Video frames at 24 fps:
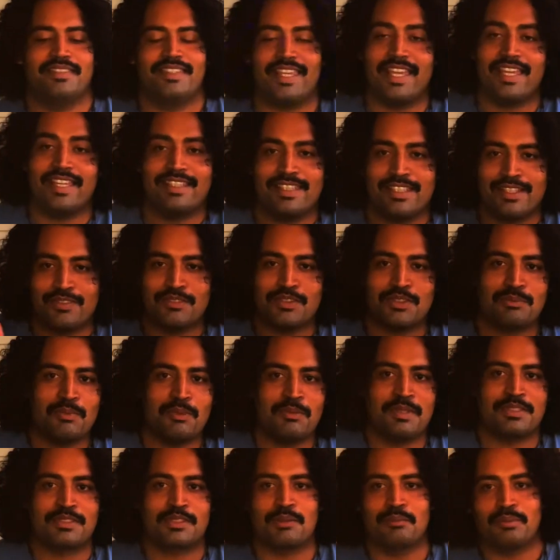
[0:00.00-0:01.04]
The ending of this
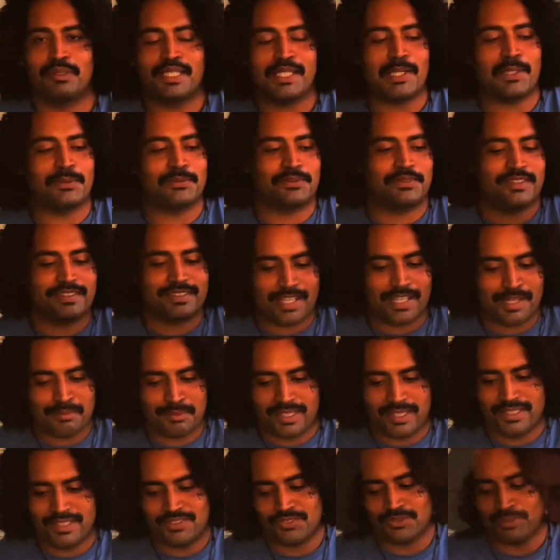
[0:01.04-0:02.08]
movie is complete alternate
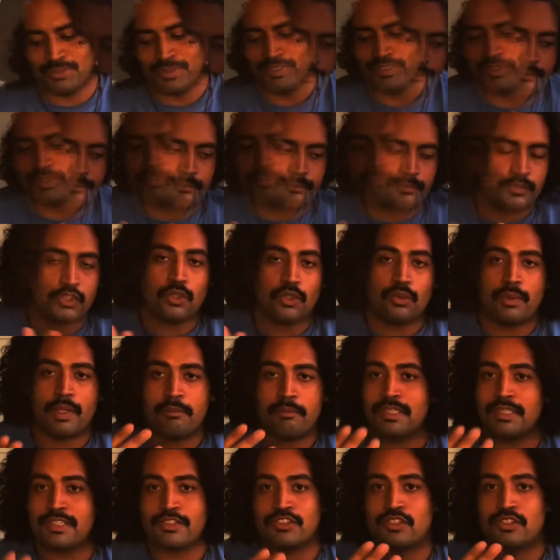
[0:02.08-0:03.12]
timeline history. So it
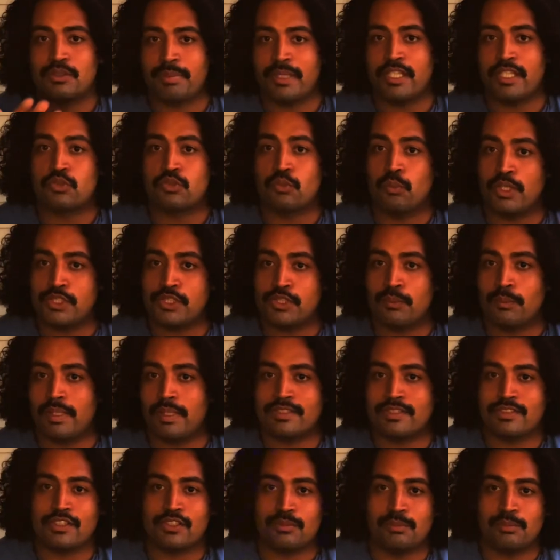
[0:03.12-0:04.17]
really just depends what you went
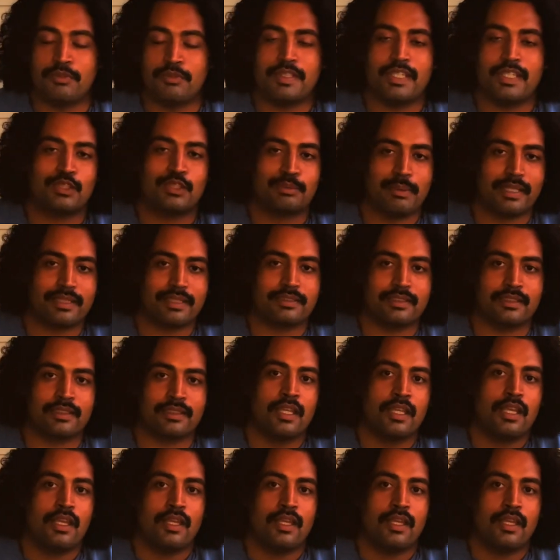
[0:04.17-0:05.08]
into this movie expecting